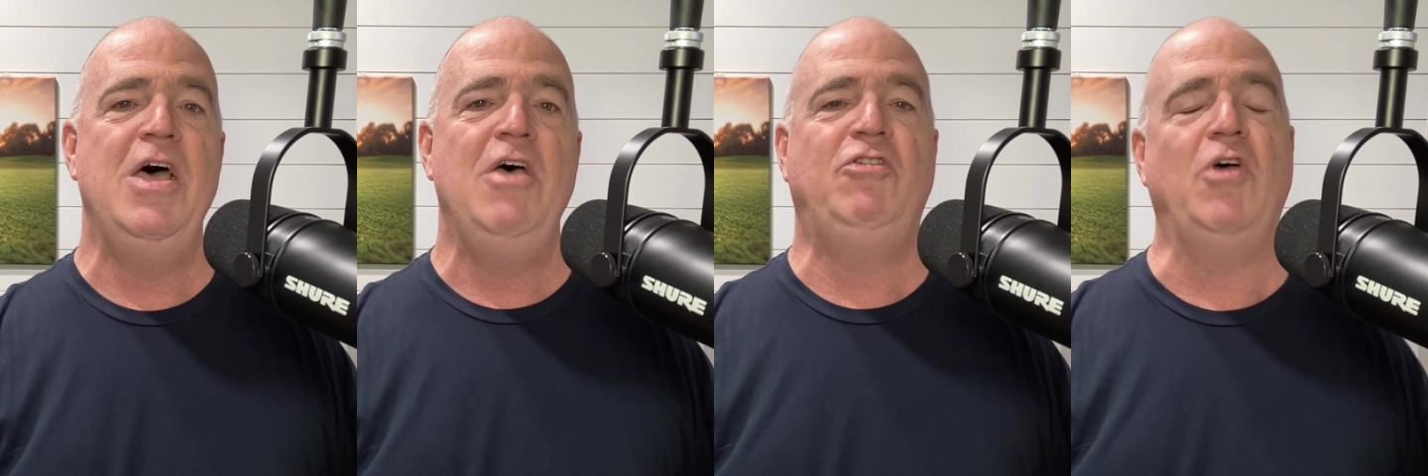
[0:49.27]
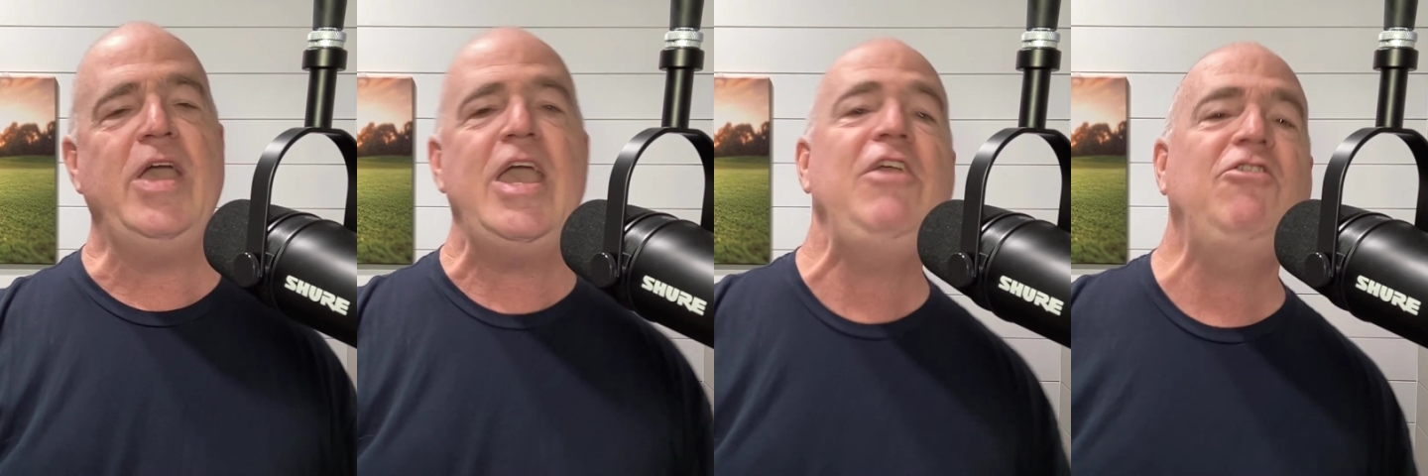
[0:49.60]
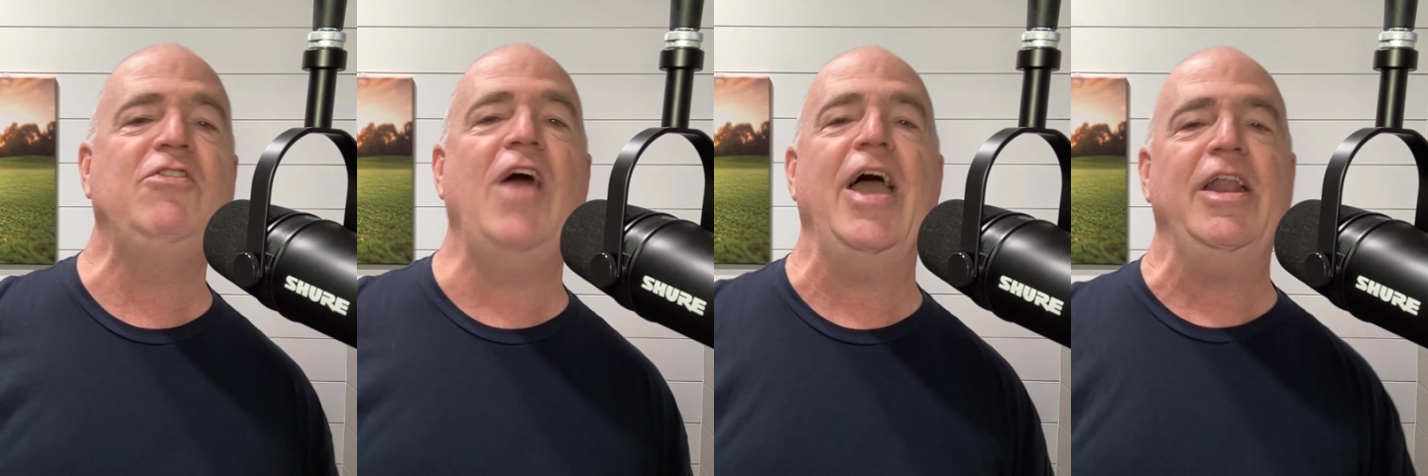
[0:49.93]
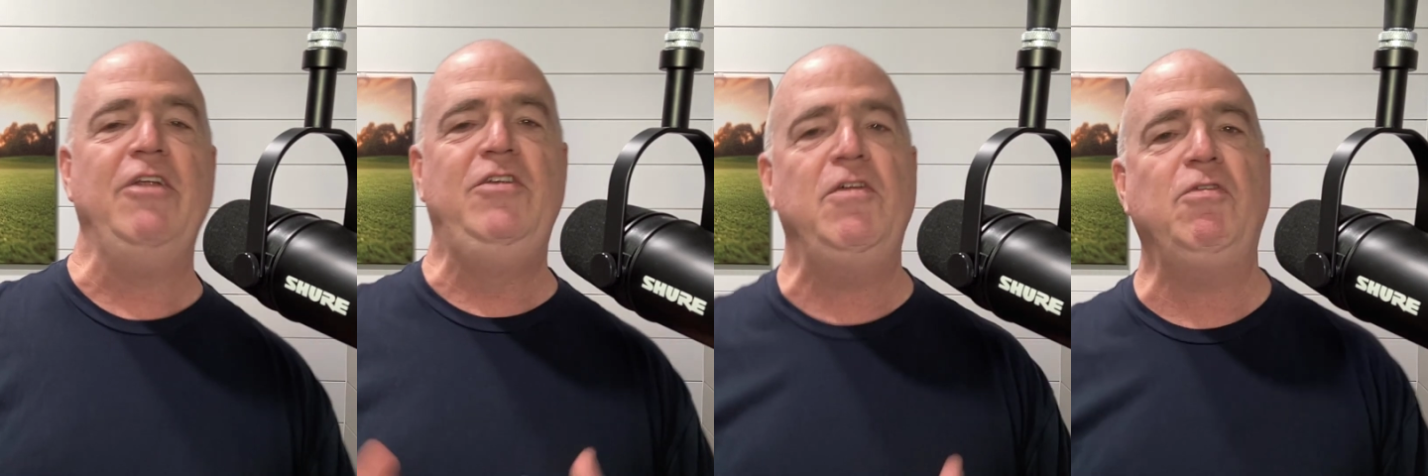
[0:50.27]
So each night,
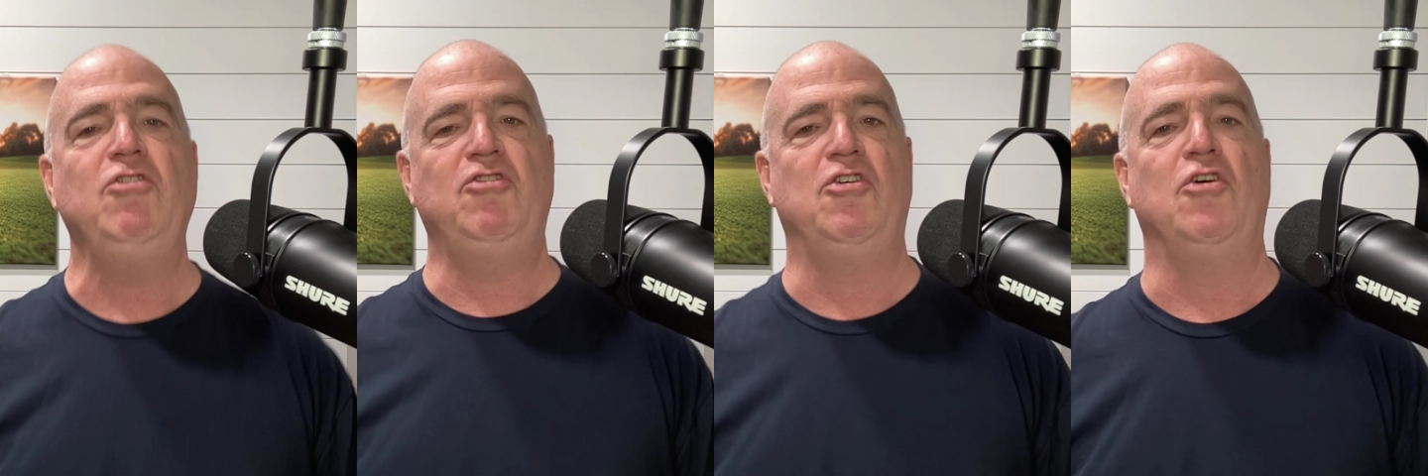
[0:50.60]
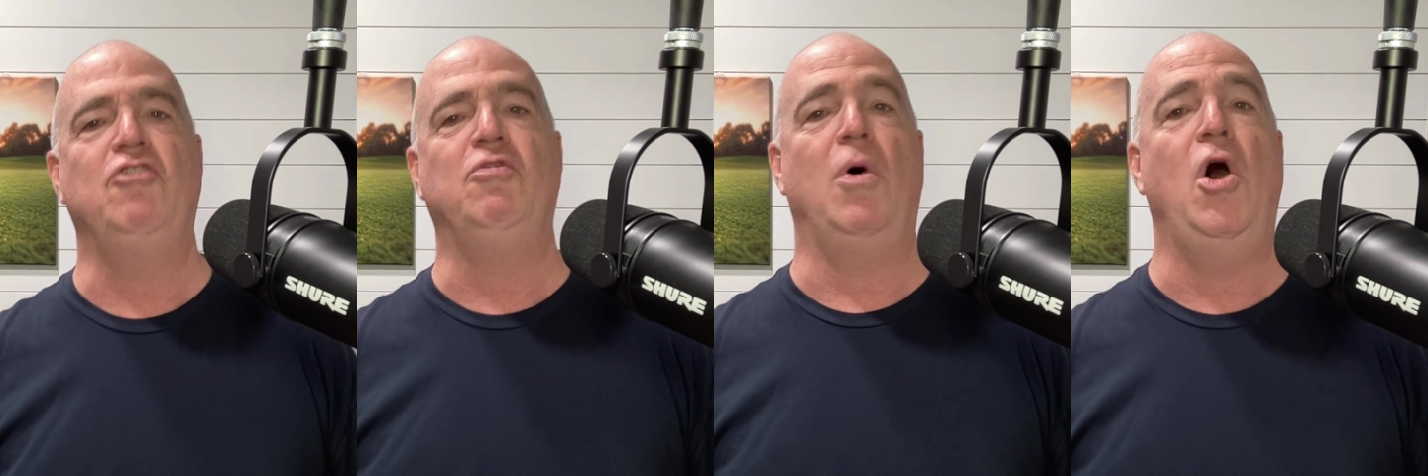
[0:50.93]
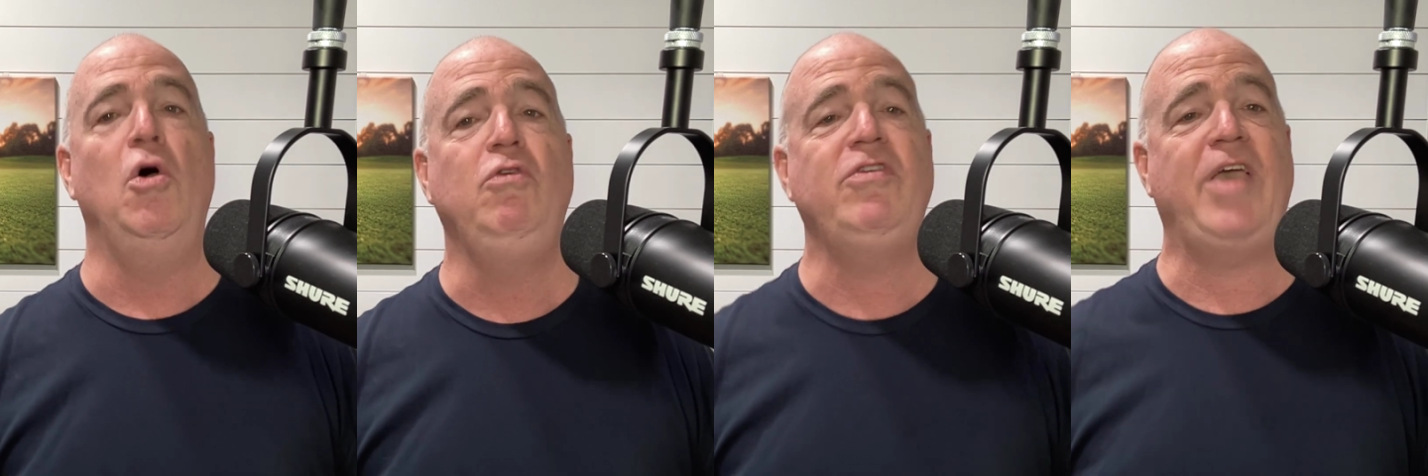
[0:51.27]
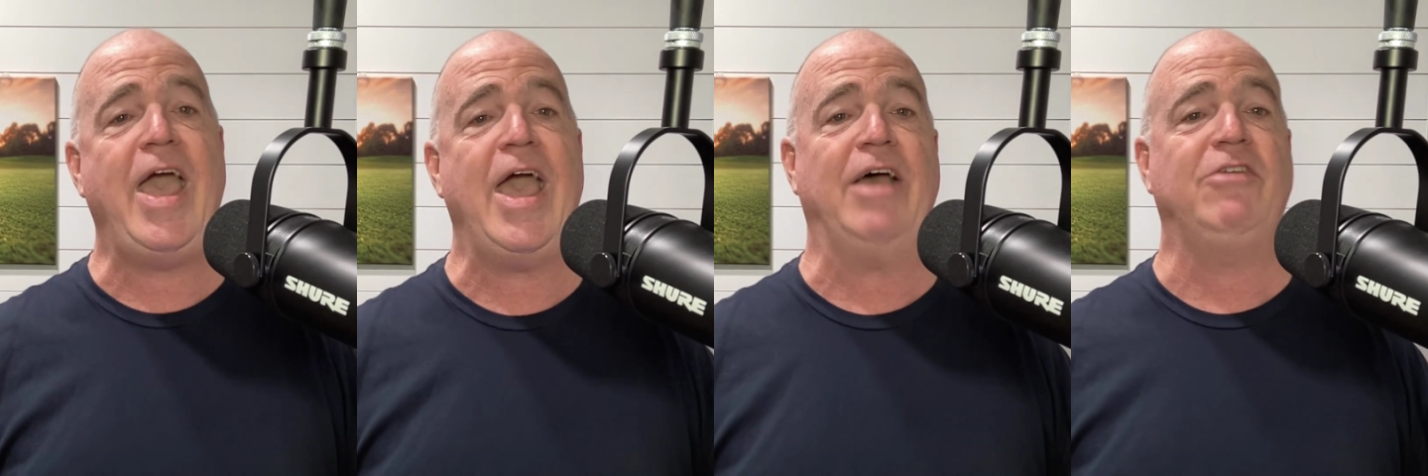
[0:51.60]
a different church will host
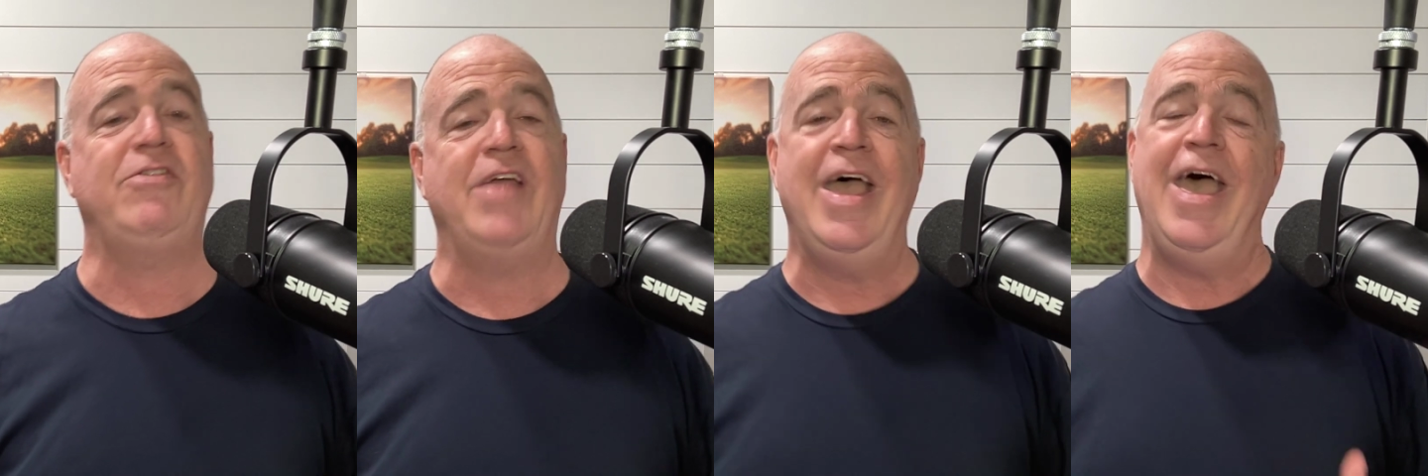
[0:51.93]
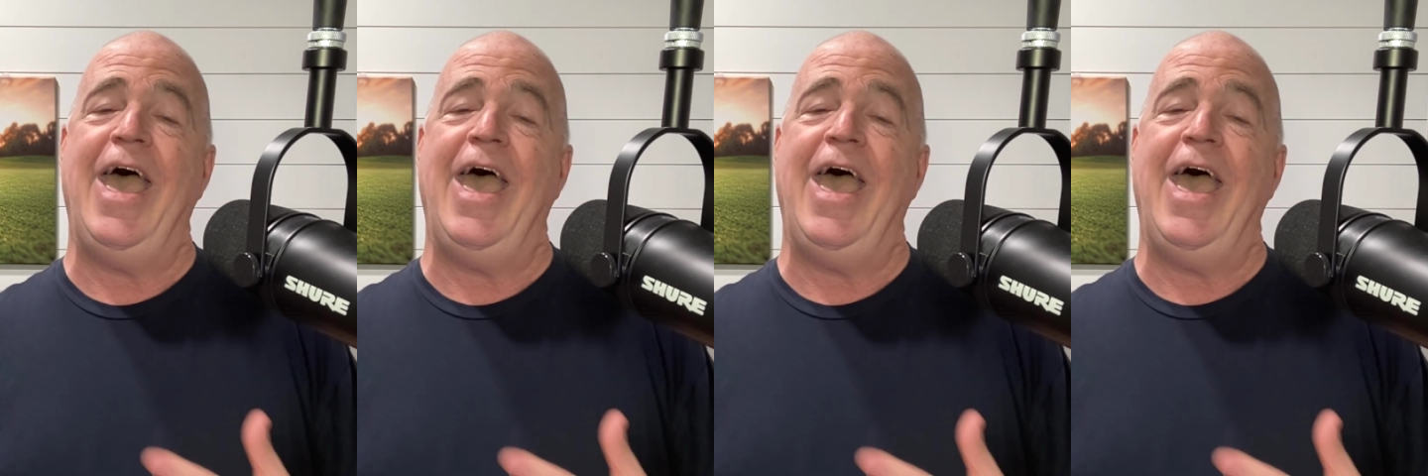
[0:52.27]
CAST